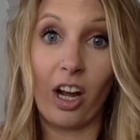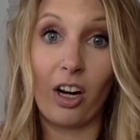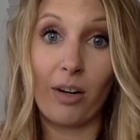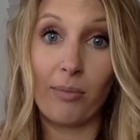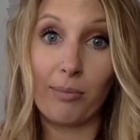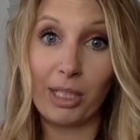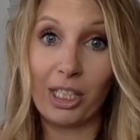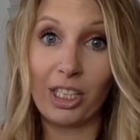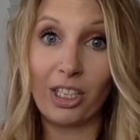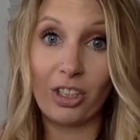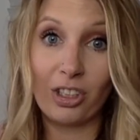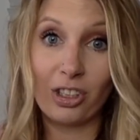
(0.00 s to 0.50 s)
our
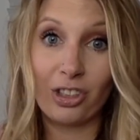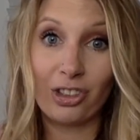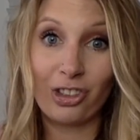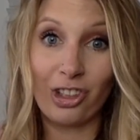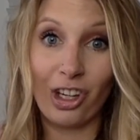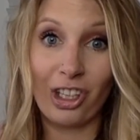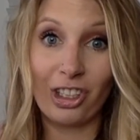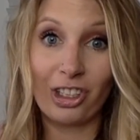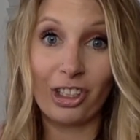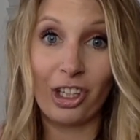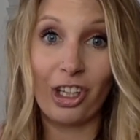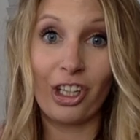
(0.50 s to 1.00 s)
medial
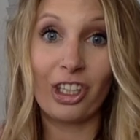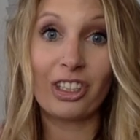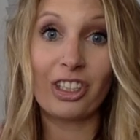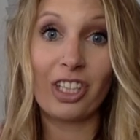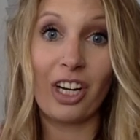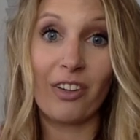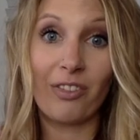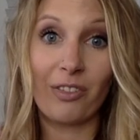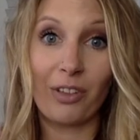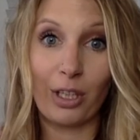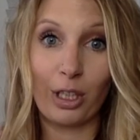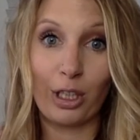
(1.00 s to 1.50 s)
structures
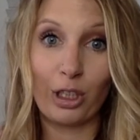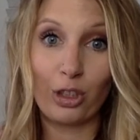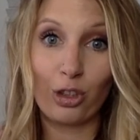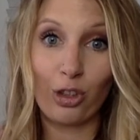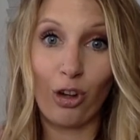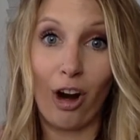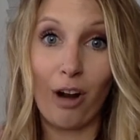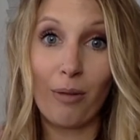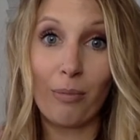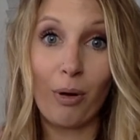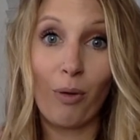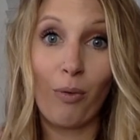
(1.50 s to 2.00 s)
are really
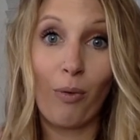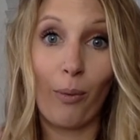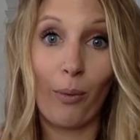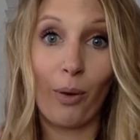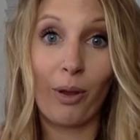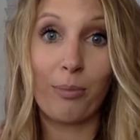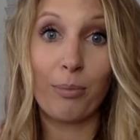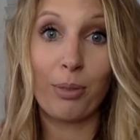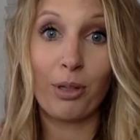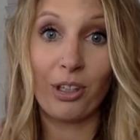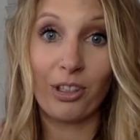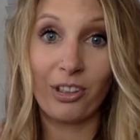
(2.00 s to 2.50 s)
strong before we
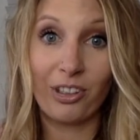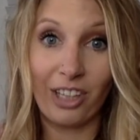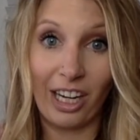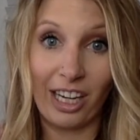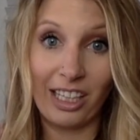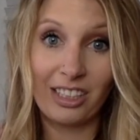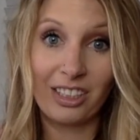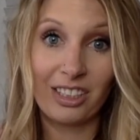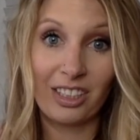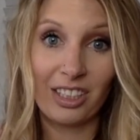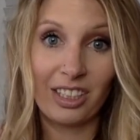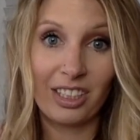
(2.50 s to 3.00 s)

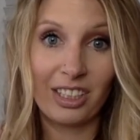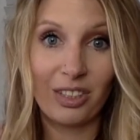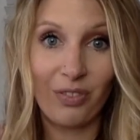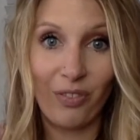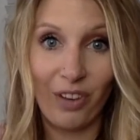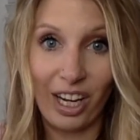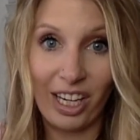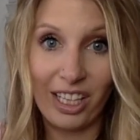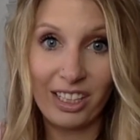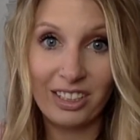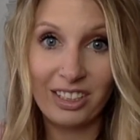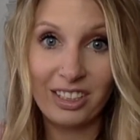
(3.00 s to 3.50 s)
progress to this
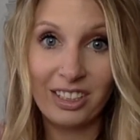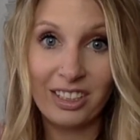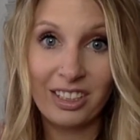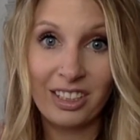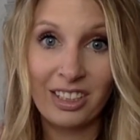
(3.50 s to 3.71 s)
phase.